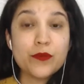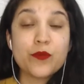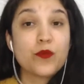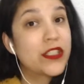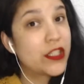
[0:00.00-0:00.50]

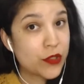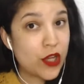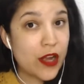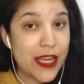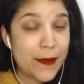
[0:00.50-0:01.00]
since we're
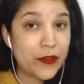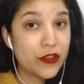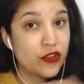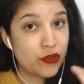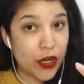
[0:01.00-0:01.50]
talking about the
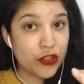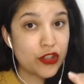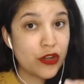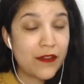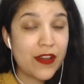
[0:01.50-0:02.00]
structure
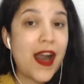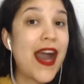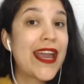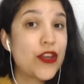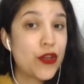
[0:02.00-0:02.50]
of a
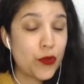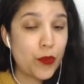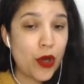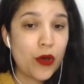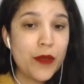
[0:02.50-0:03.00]
haiku
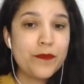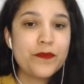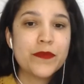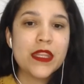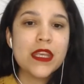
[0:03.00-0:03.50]
poem,
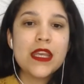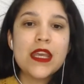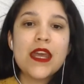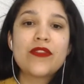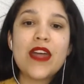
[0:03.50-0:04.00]

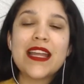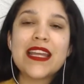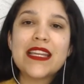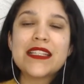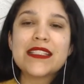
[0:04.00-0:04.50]
that it
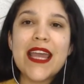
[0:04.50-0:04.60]
is a